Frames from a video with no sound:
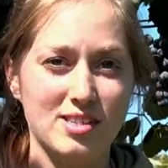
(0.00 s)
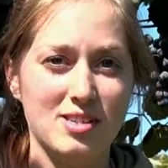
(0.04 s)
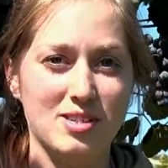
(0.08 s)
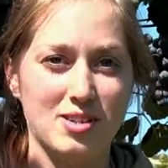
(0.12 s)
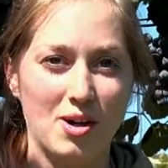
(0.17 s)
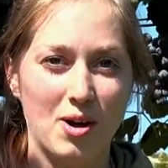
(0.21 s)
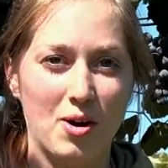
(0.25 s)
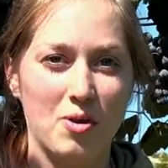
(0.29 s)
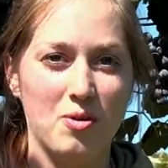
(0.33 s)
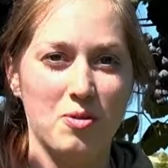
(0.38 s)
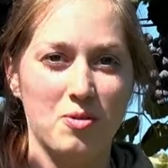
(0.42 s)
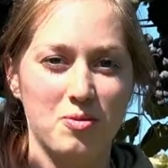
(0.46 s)

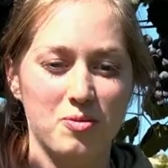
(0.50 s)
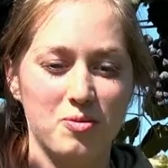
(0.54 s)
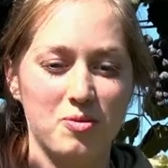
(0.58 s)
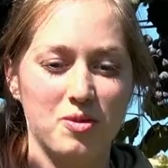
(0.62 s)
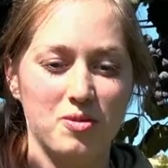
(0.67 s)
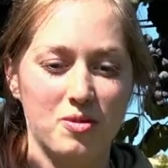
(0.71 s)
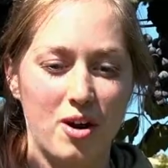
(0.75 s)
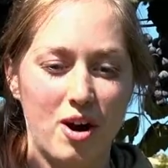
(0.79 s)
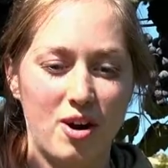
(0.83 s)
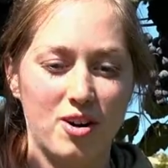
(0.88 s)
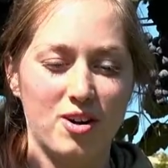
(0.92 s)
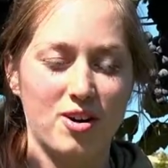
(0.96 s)
So
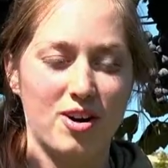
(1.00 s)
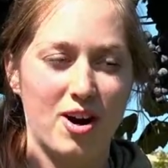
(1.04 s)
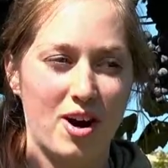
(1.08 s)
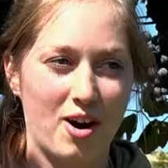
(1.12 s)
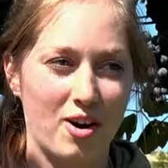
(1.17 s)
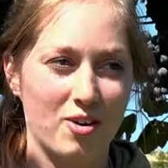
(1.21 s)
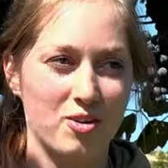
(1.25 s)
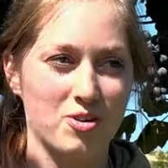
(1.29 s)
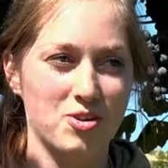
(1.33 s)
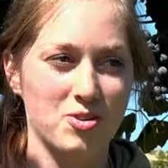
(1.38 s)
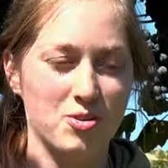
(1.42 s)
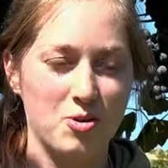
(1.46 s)

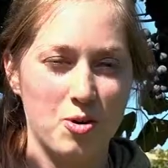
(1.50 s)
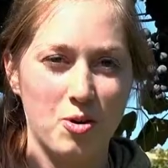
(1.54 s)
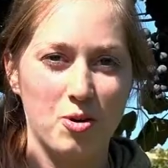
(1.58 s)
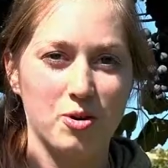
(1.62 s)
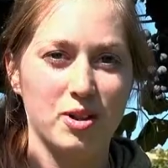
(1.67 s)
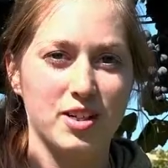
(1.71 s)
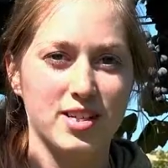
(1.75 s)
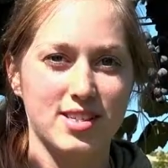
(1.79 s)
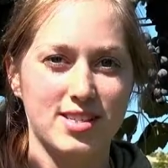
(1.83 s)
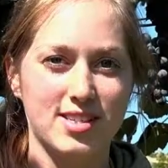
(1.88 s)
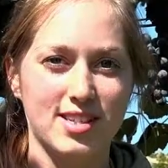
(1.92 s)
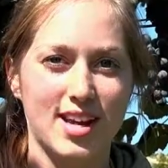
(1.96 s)
our
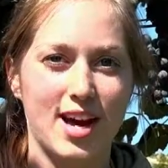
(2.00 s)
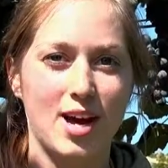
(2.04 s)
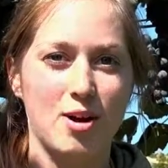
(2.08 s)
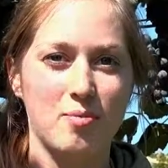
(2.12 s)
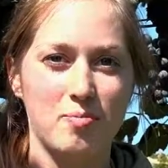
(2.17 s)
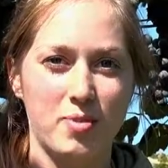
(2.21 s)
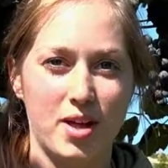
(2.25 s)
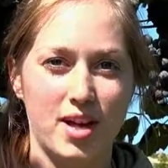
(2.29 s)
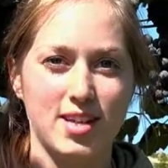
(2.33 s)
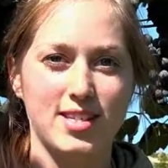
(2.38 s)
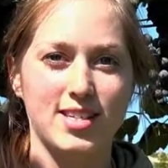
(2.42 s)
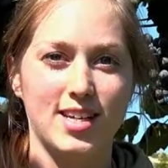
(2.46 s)
goal is to
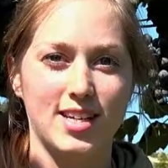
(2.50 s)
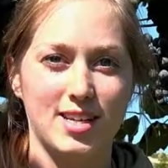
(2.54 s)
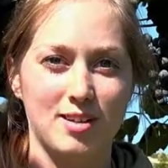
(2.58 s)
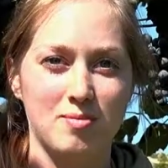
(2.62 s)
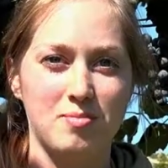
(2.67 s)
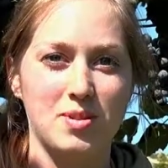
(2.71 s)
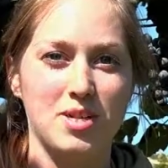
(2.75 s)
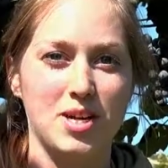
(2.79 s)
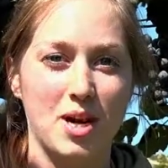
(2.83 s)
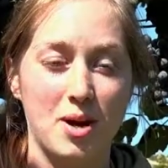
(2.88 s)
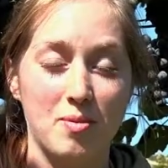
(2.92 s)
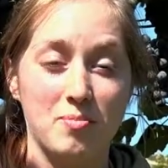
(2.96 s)
help that data
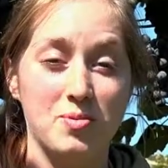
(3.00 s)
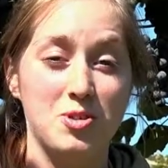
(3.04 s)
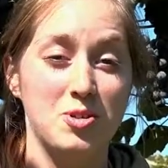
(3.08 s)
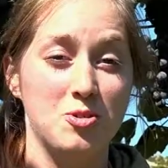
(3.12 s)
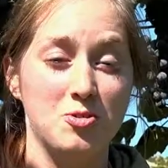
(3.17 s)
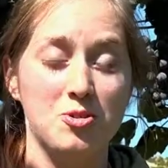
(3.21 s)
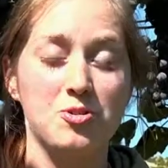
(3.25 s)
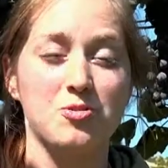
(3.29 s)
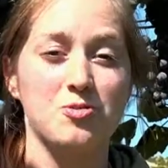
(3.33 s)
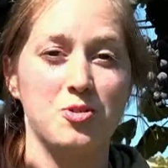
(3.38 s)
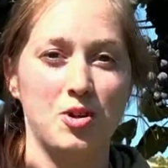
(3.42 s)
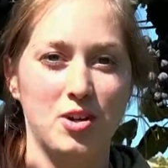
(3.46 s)
become
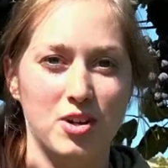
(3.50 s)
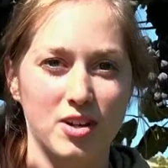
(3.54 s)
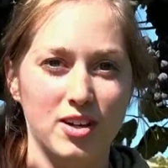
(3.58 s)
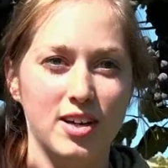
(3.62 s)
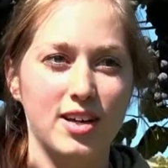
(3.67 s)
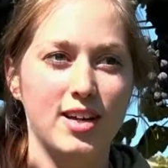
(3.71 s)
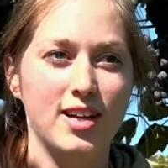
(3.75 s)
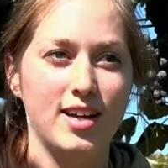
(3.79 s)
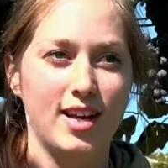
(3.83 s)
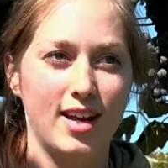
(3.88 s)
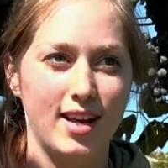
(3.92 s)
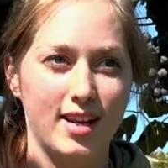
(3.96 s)
useful
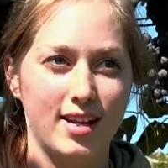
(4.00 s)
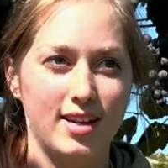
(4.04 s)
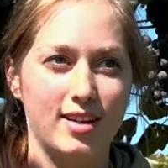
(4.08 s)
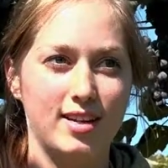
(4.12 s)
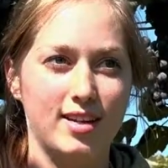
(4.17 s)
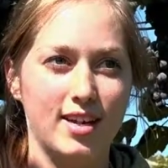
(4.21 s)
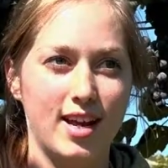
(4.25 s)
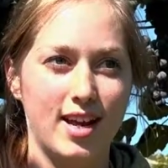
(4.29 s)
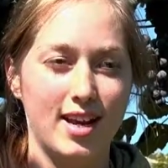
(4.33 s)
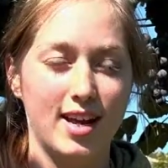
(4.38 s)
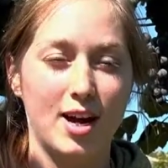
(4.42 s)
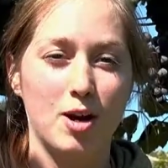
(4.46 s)

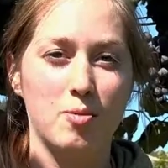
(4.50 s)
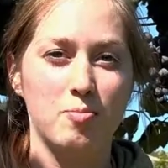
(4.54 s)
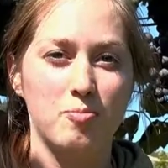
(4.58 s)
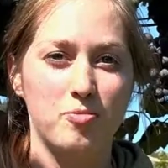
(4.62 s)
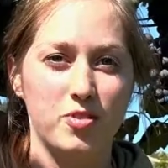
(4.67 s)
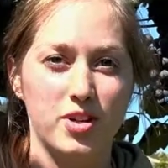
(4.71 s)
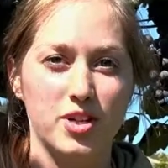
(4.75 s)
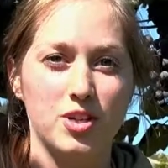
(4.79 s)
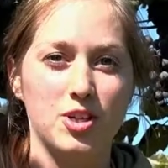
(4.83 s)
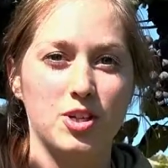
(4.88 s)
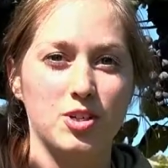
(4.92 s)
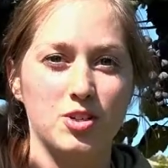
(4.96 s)
and help
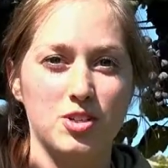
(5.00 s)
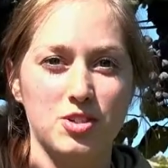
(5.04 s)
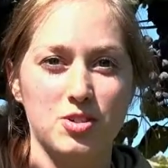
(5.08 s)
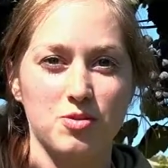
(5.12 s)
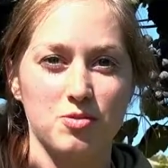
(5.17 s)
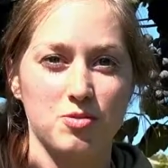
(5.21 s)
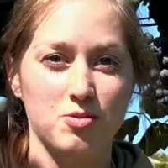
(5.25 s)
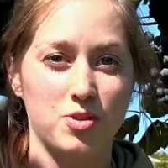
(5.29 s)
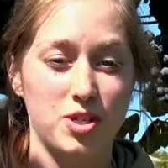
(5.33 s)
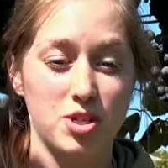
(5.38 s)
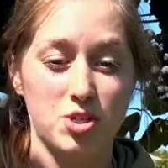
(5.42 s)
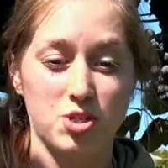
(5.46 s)
vineyards
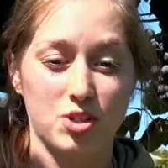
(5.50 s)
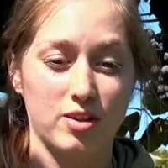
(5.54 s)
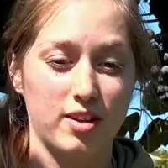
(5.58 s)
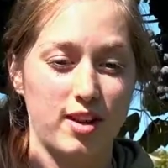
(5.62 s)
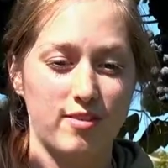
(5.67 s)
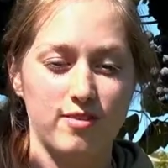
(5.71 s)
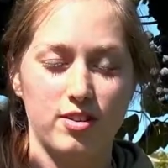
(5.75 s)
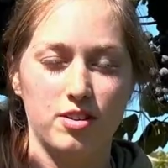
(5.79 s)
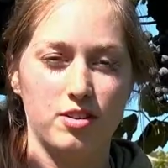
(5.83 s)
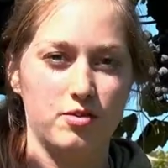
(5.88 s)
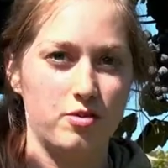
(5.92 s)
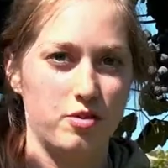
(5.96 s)
reach a
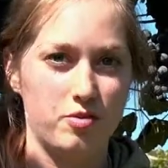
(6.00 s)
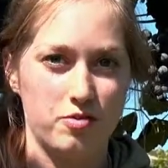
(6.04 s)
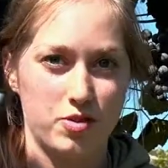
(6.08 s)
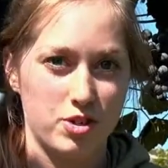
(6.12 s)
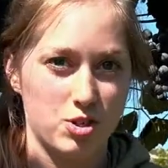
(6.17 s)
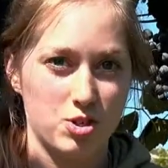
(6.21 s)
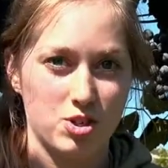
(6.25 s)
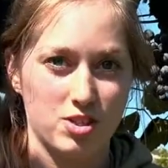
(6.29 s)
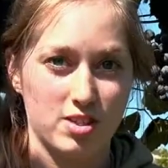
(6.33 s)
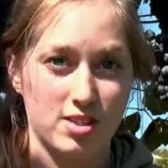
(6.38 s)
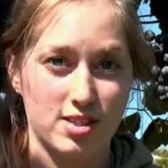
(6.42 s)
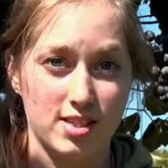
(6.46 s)
level of
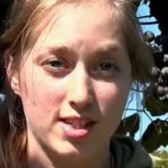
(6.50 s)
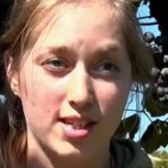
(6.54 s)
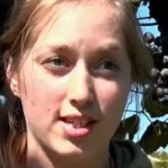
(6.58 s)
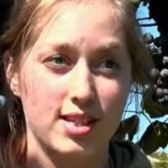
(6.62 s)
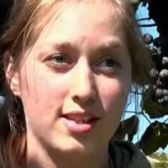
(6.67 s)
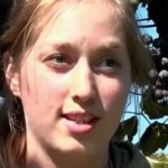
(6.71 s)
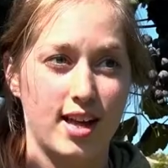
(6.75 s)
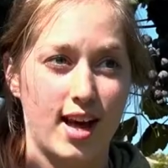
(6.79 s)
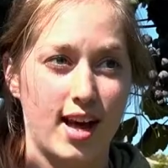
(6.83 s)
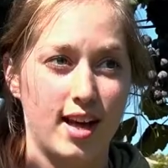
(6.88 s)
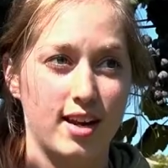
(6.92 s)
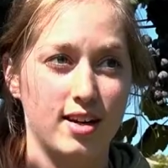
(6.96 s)
efficiency
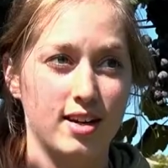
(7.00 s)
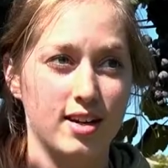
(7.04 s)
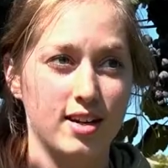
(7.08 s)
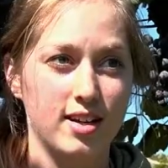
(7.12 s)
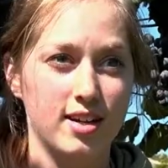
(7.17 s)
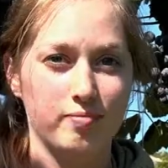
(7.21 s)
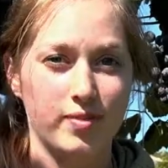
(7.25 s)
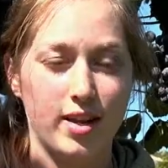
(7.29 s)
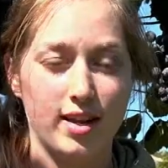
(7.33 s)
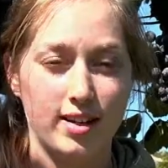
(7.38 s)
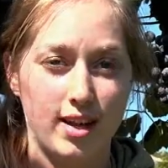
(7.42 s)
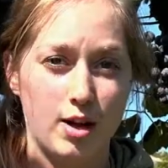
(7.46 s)
that
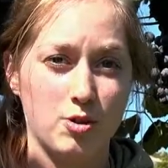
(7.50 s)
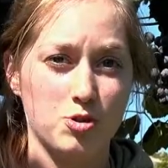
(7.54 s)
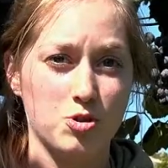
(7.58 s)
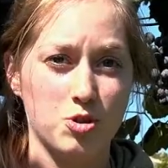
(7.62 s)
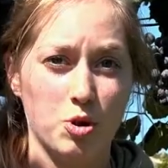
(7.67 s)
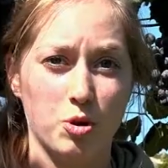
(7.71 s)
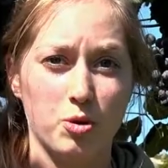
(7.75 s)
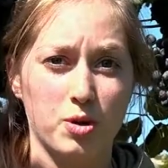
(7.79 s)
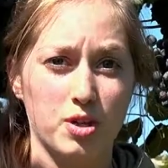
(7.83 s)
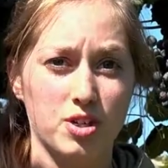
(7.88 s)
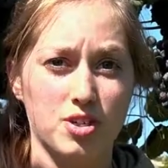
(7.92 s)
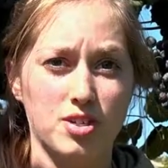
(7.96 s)
allows
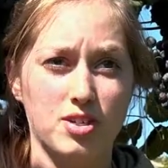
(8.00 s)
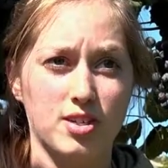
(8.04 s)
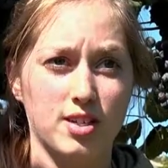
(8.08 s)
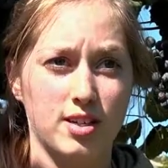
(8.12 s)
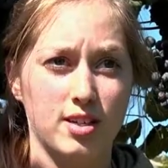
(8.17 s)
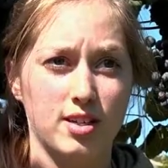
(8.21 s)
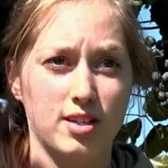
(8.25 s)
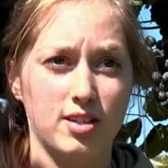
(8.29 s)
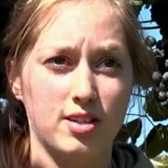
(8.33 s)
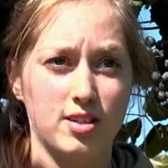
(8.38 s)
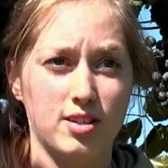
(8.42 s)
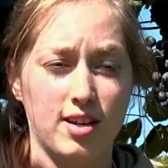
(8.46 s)
growers
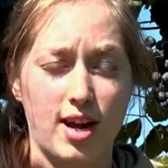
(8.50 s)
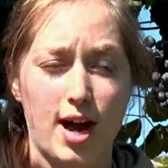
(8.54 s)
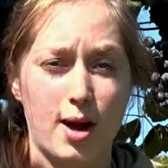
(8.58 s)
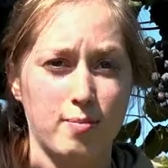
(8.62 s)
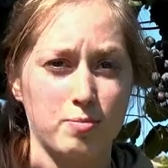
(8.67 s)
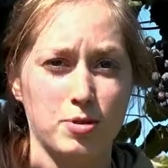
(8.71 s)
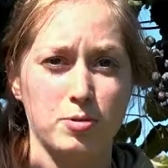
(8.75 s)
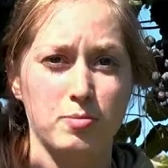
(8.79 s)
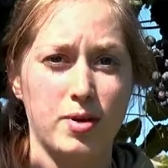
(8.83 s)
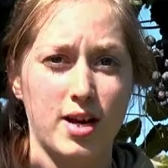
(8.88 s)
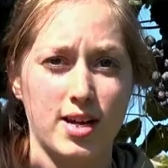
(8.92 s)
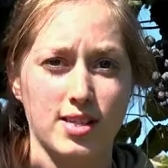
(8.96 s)
to
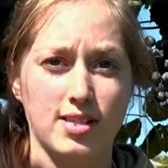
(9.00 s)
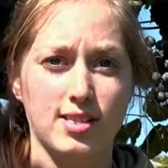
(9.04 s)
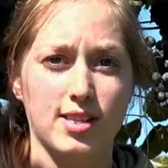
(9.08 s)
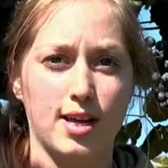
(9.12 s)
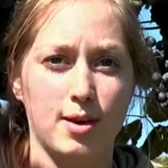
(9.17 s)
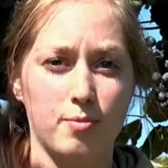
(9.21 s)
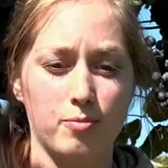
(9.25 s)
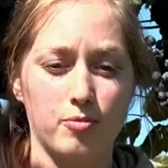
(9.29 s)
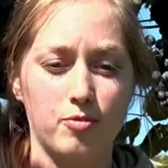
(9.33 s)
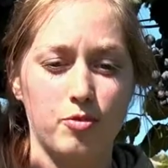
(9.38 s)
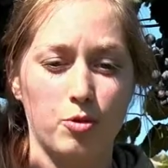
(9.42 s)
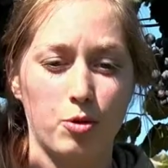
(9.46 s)
optimize
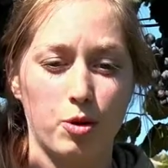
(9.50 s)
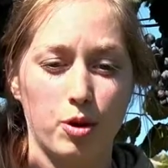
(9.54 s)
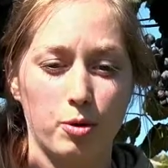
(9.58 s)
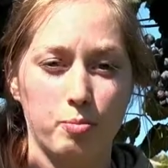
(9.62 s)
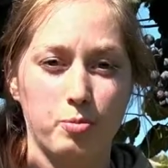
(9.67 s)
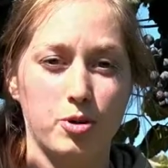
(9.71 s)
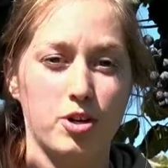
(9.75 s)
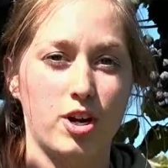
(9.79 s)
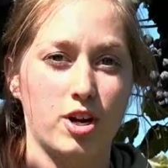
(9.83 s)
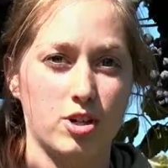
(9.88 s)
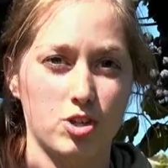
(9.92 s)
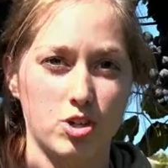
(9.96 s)
them for
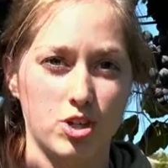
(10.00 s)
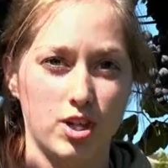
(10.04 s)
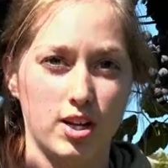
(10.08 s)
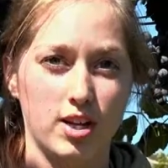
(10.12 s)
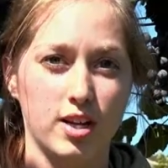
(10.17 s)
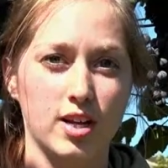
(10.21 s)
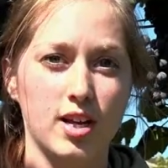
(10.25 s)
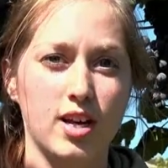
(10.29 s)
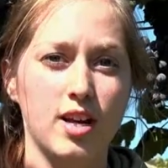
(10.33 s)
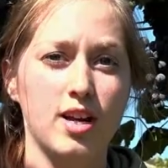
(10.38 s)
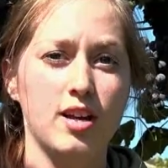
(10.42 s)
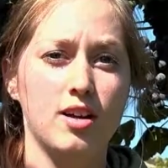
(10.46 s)

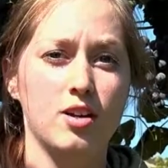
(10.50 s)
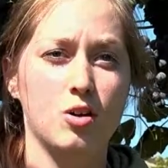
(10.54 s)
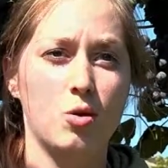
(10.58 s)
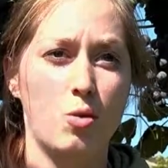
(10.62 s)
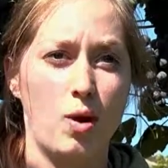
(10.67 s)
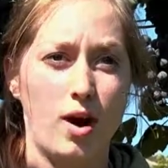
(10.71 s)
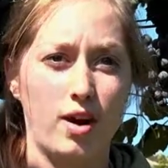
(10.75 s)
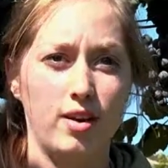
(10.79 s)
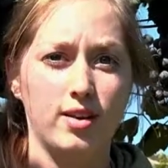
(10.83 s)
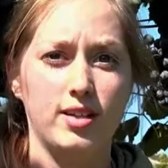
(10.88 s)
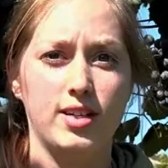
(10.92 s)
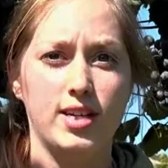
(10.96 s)
production,
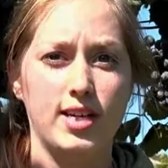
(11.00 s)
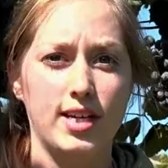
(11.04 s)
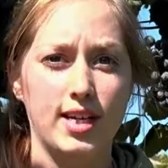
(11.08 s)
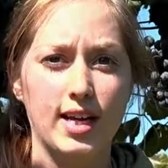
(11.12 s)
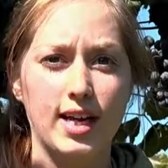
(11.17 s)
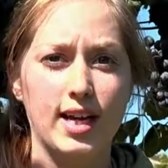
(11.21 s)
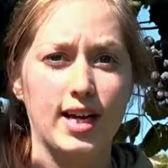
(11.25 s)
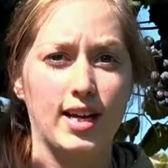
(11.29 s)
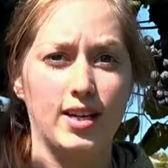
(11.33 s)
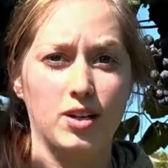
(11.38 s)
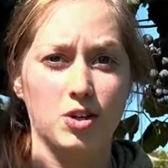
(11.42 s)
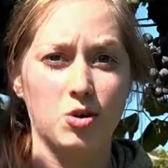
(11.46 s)
quality,
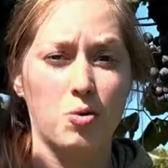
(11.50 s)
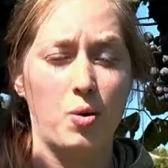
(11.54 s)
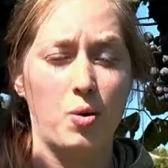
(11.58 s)
and